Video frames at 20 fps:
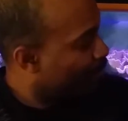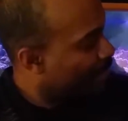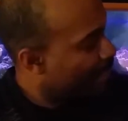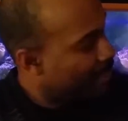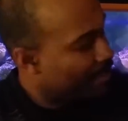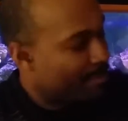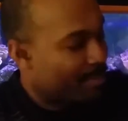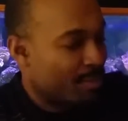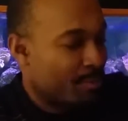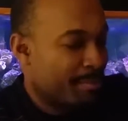
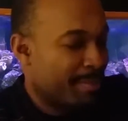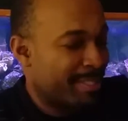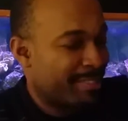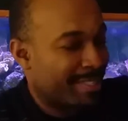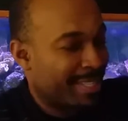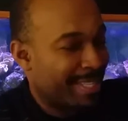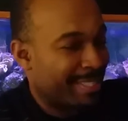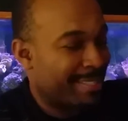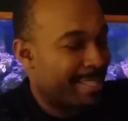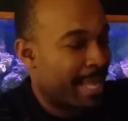need so much
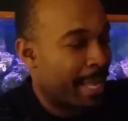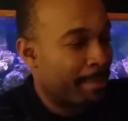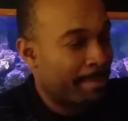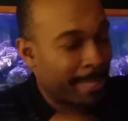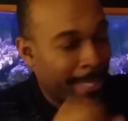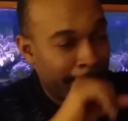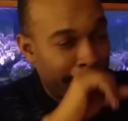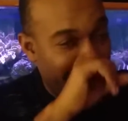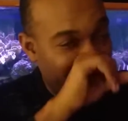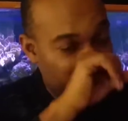of the depth.
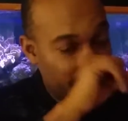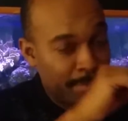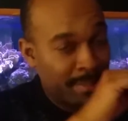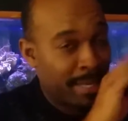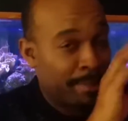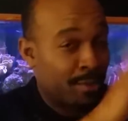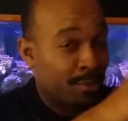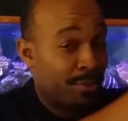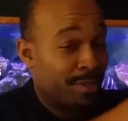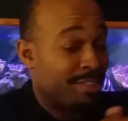I like to be
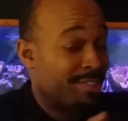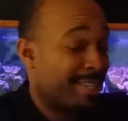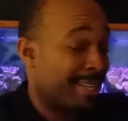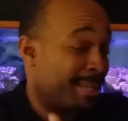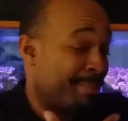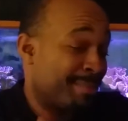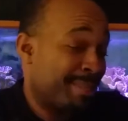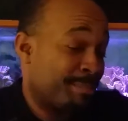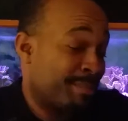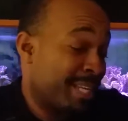able to reach it.
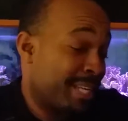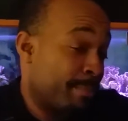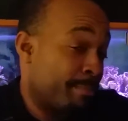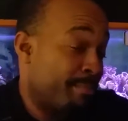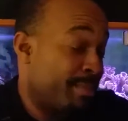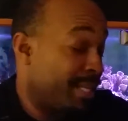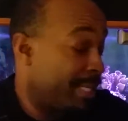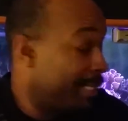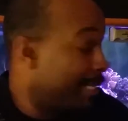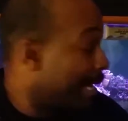I'm not a
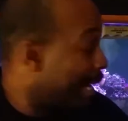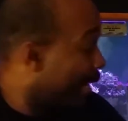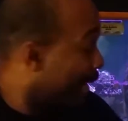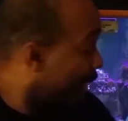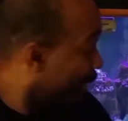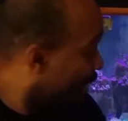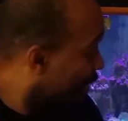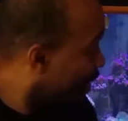big guy.